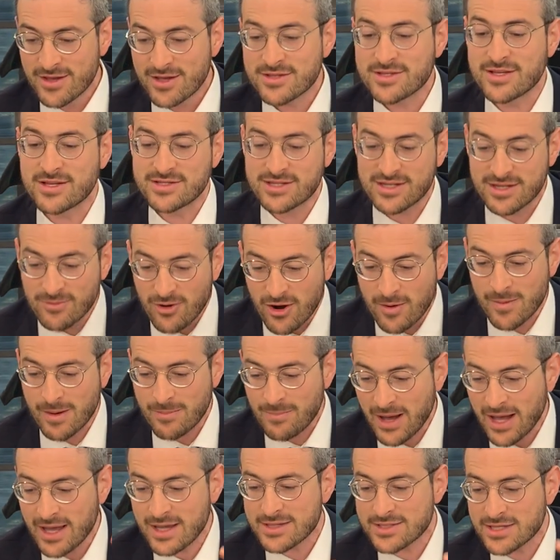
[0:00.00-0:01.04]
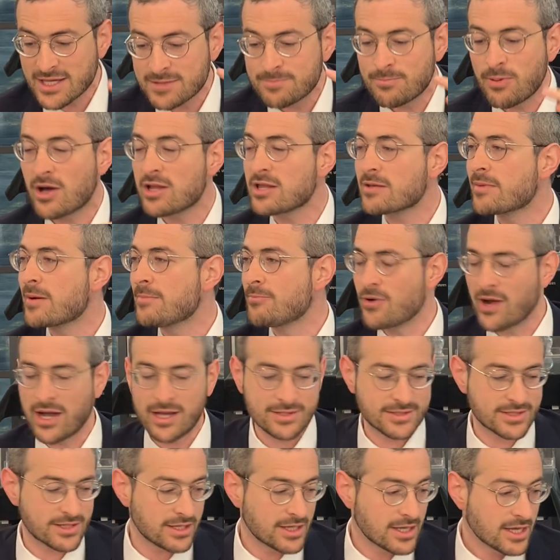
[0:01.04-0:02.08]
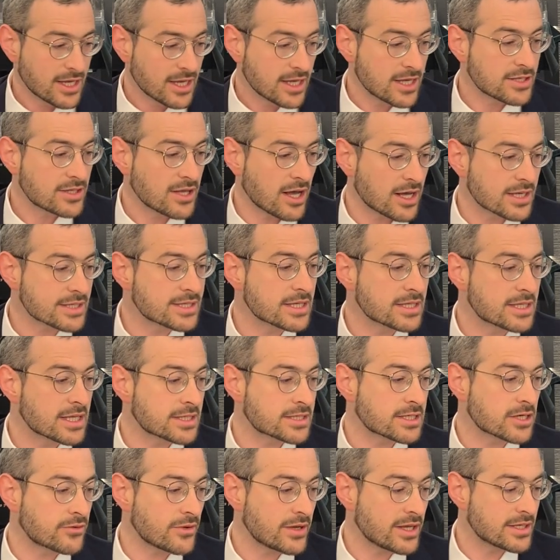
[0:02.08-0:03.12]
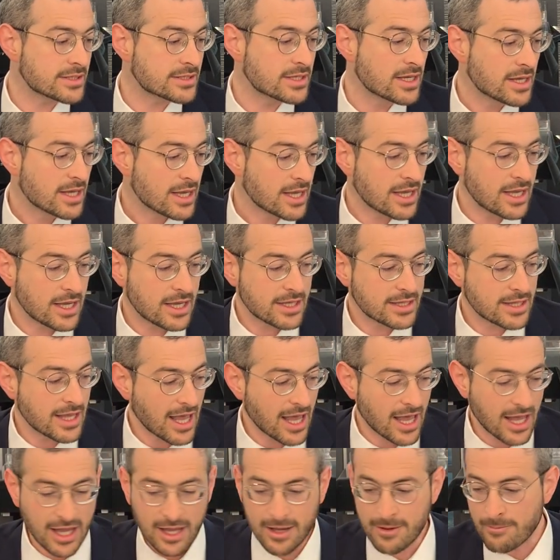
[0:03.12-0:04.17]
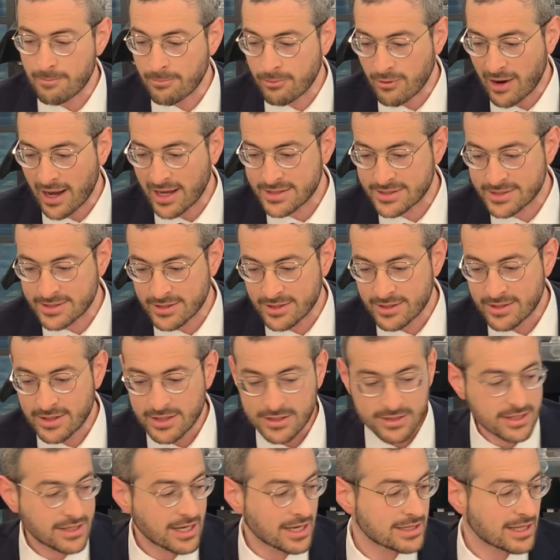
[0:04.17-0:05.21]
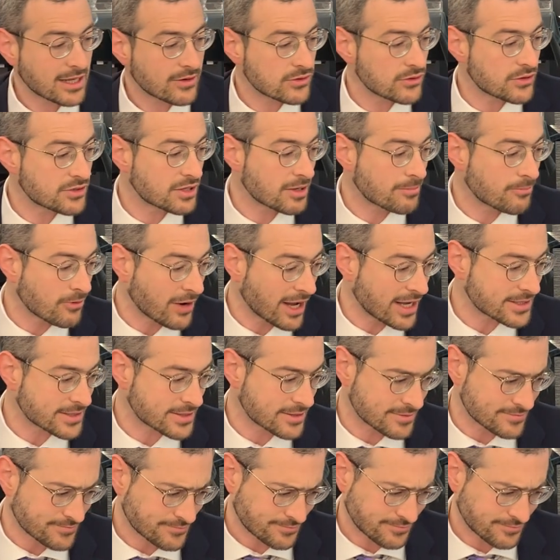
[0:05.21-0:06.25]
Says the Gemara, Mabai says Polybe Brisa. He does, he disagrees in a Brisa. The time like learn a Brisa